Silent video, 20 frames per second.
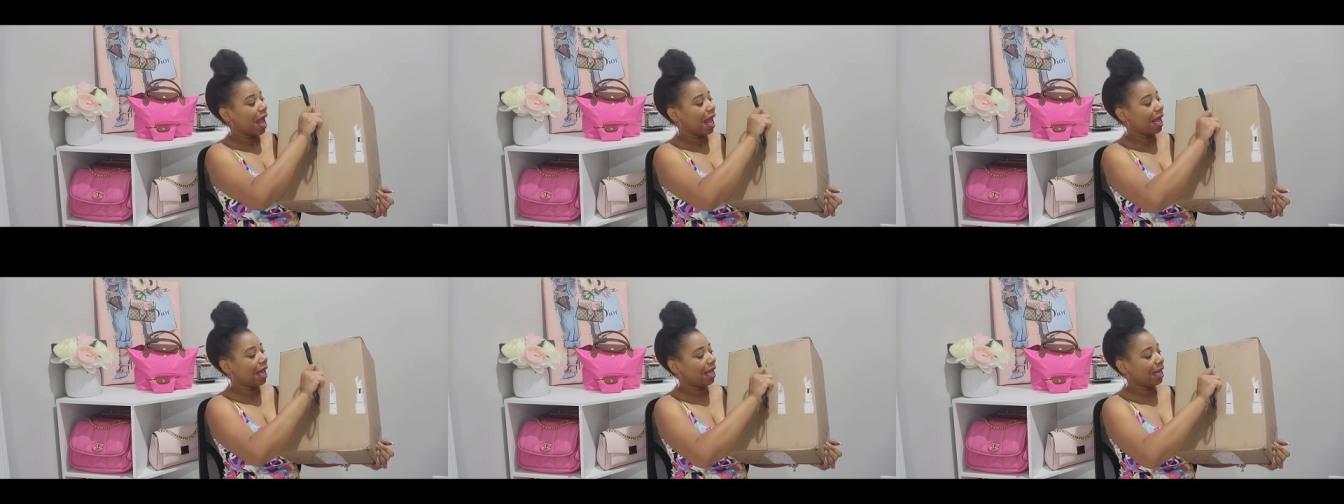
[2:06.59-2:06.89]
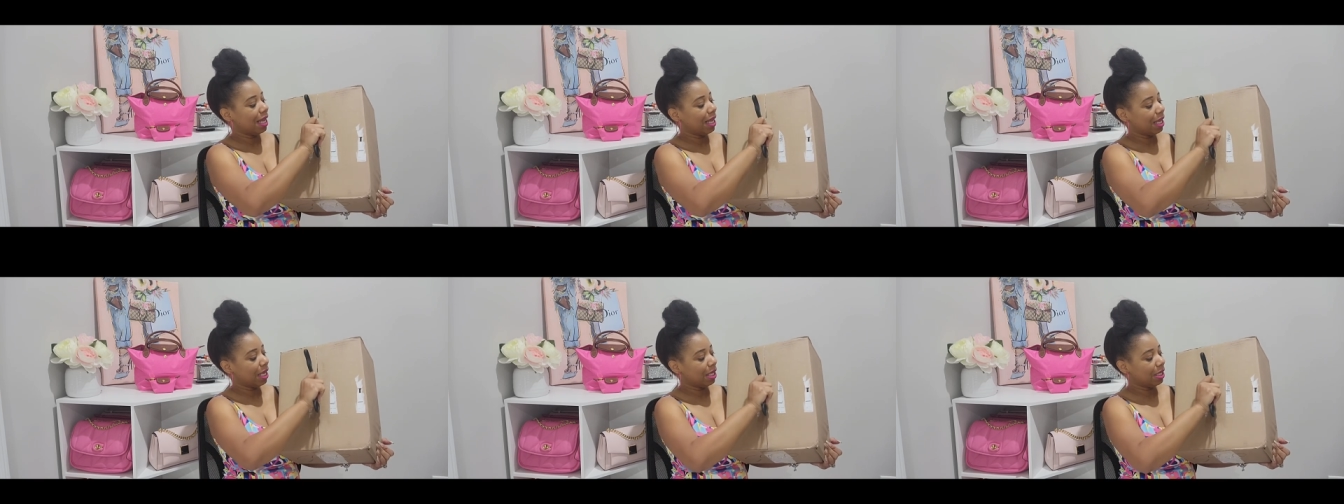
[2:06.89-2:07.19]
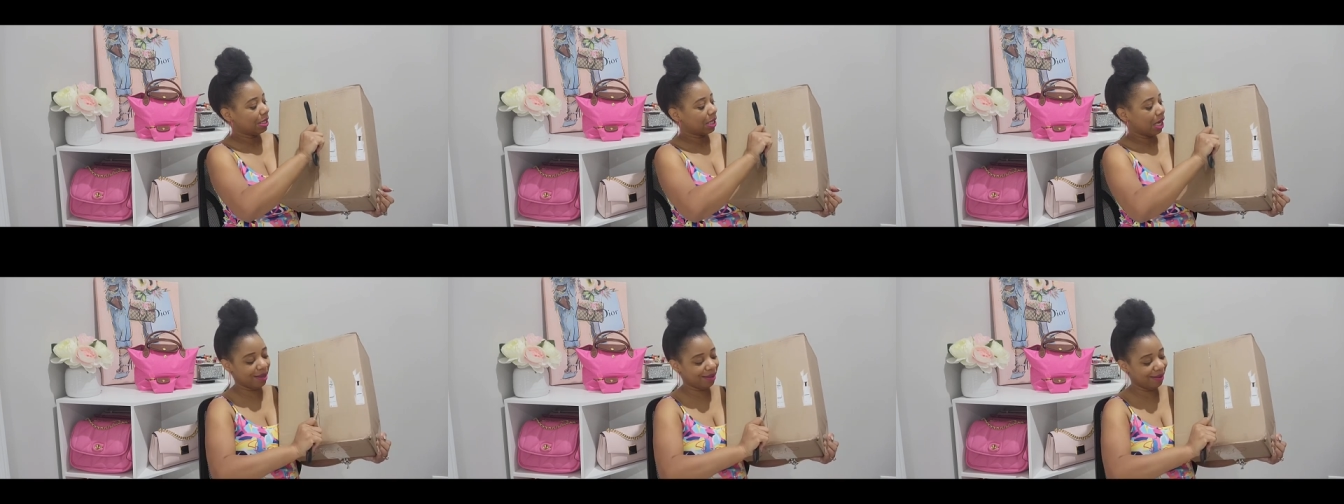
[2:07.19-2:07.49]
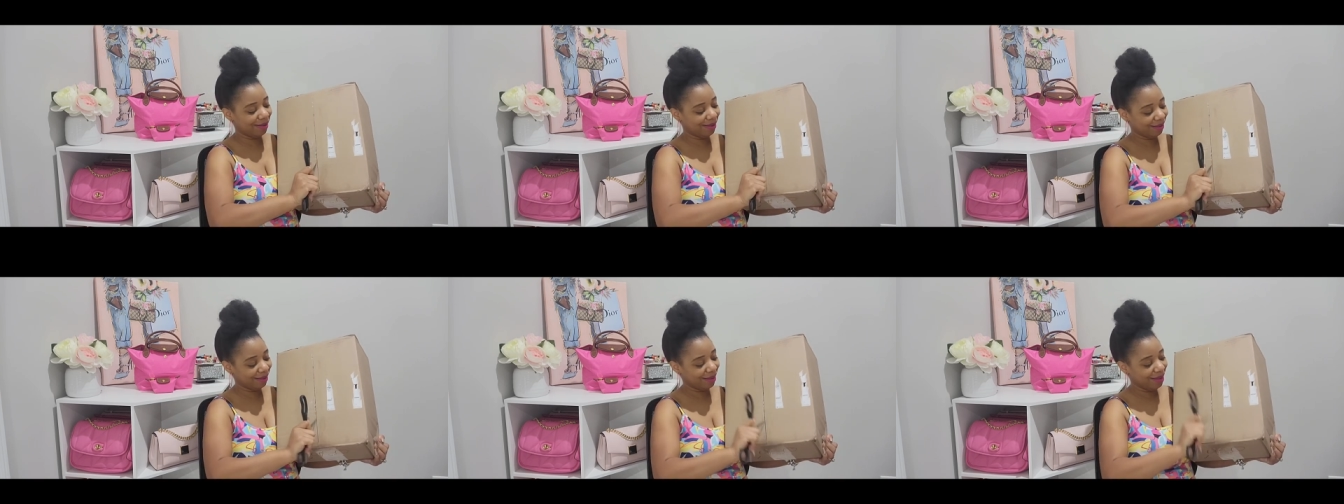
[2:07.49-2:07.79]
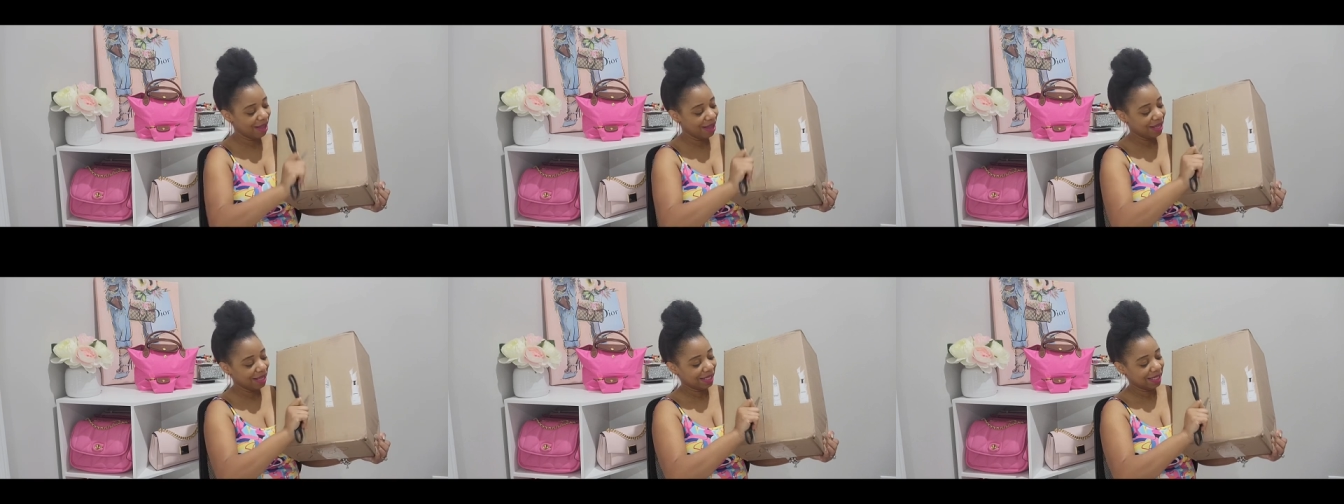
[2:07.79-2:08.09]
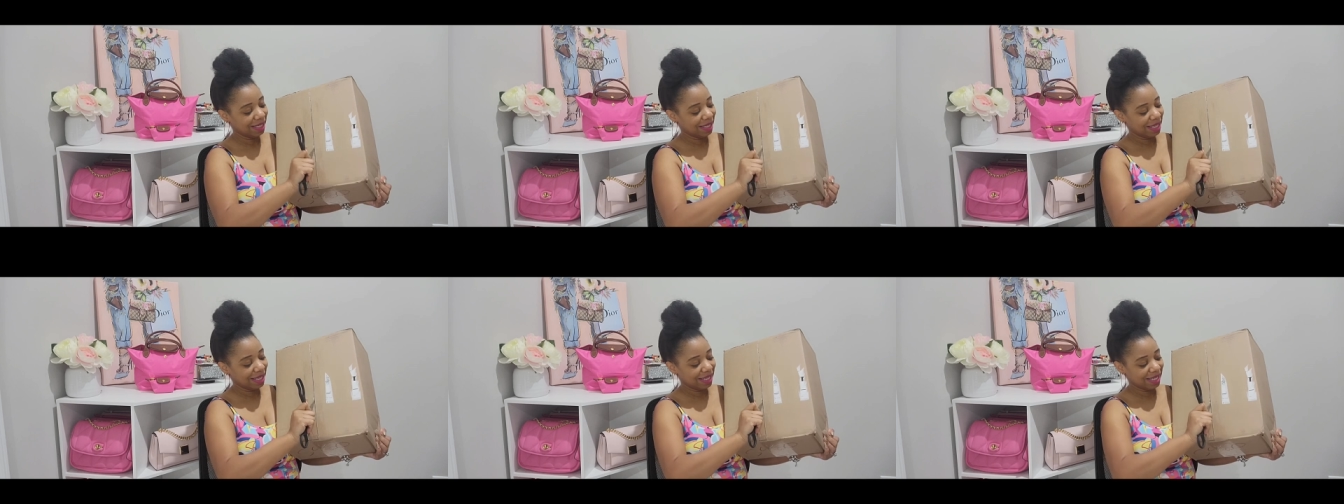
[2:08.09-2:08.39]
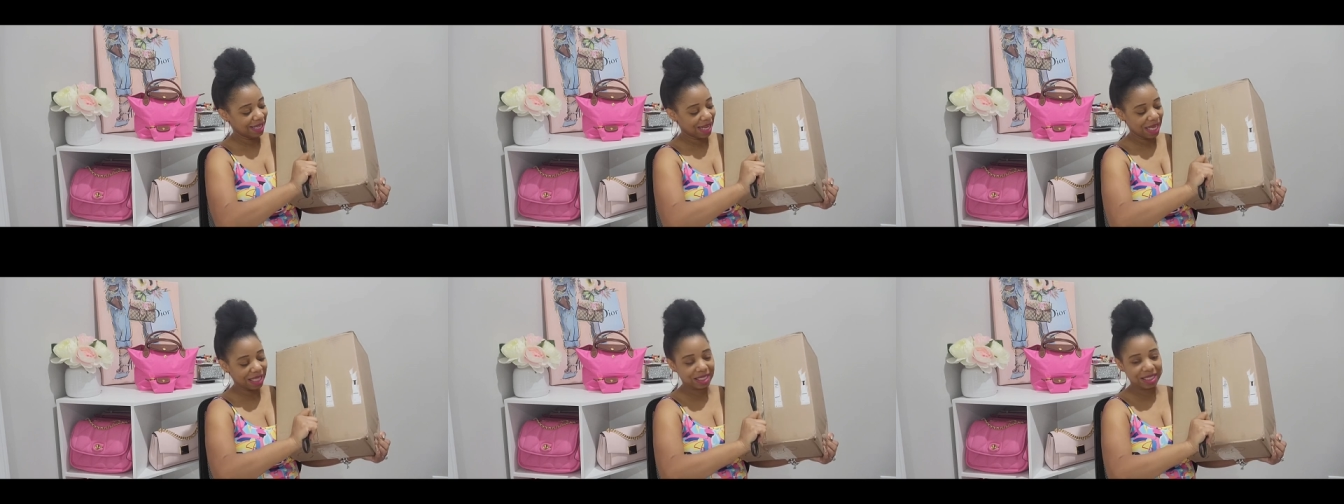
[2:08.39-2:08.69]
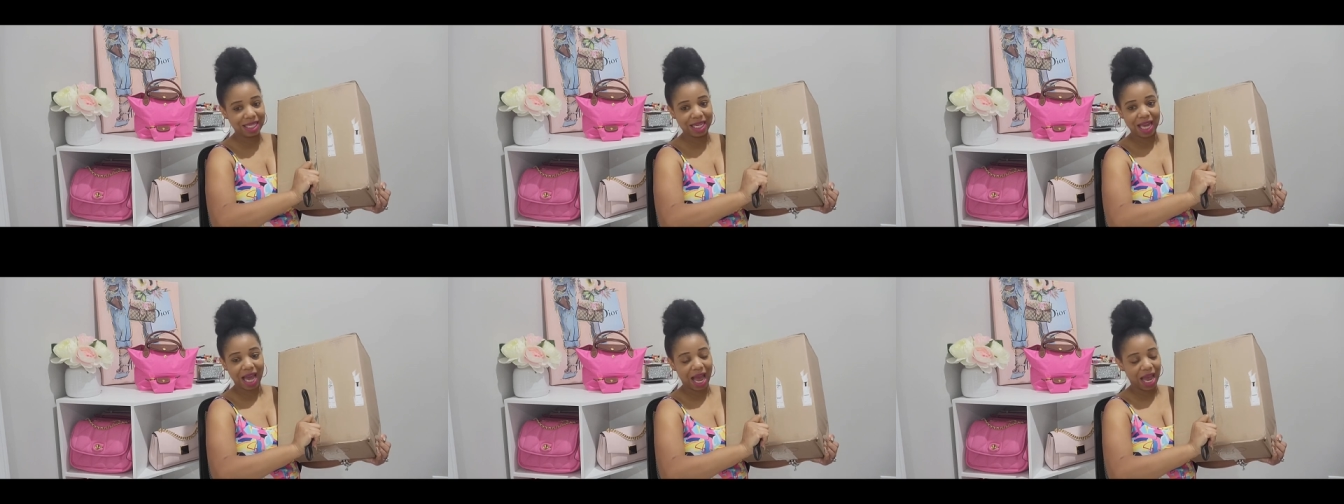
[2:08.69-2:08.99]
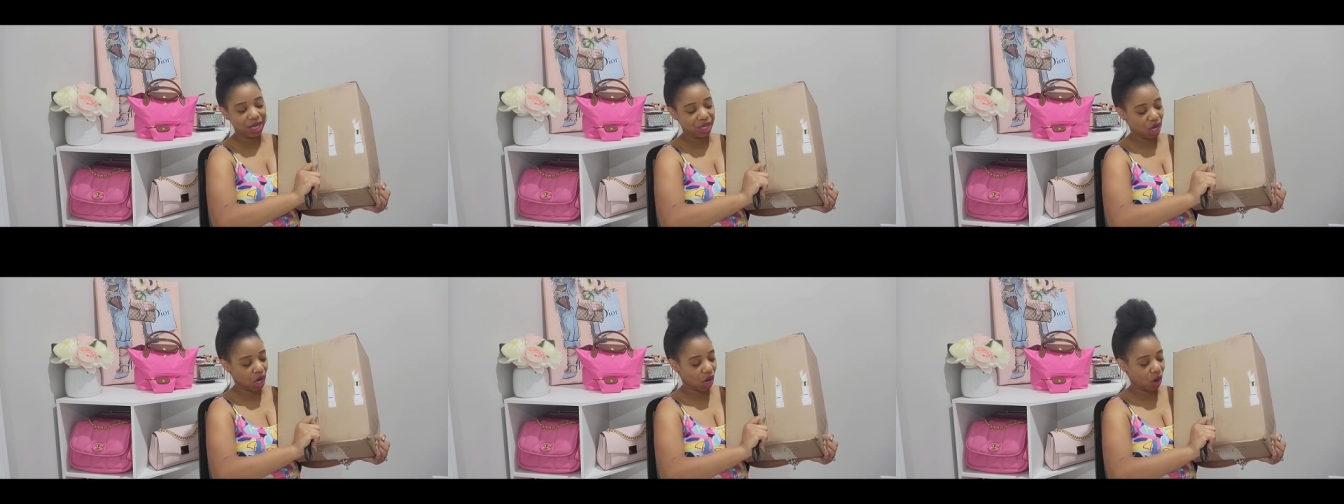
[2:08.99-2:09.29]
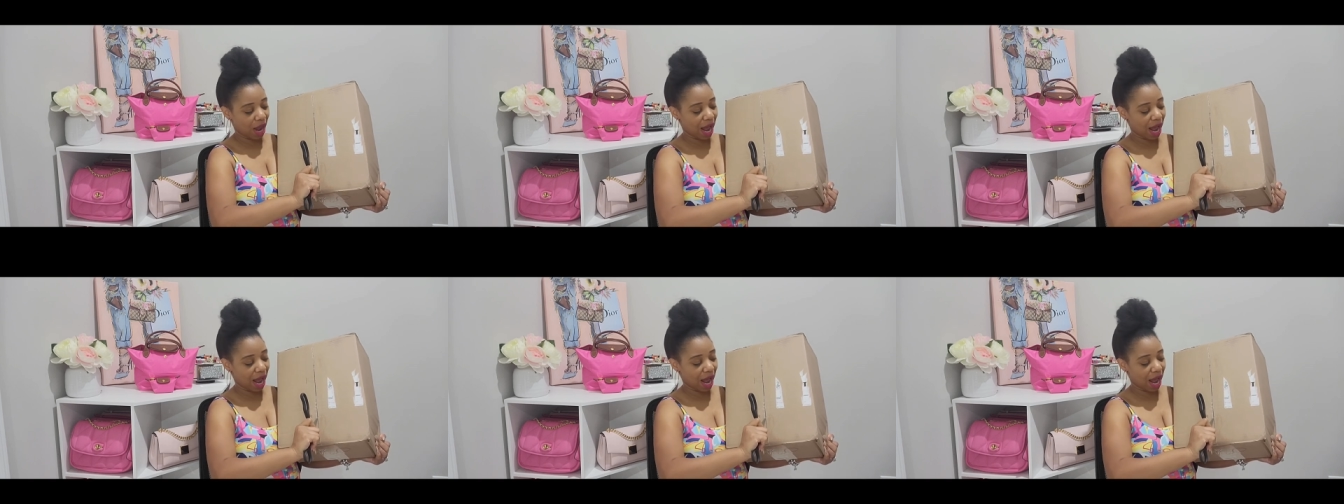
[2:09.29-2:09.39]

And next thing I know,